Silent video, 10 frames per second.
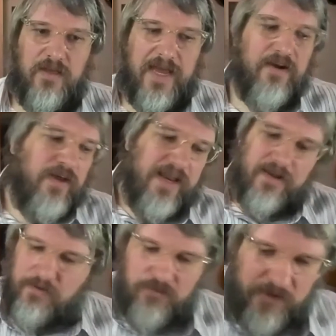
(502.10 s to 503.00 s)
I don't
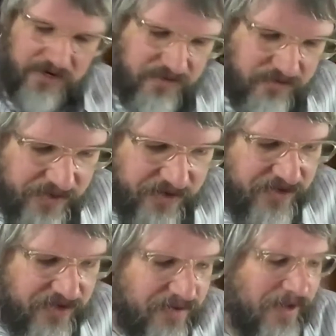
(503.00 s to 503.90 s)
know. What do you
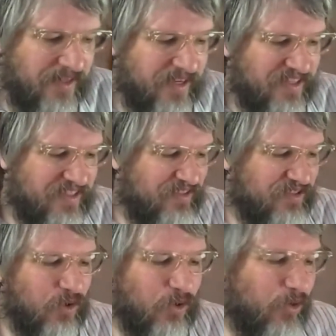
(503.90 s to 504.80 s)
think about this
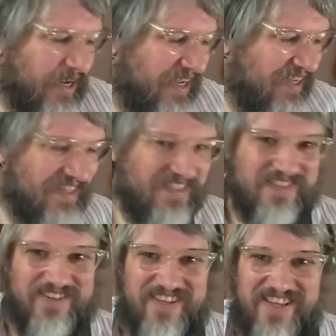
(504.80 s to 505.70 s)
story? So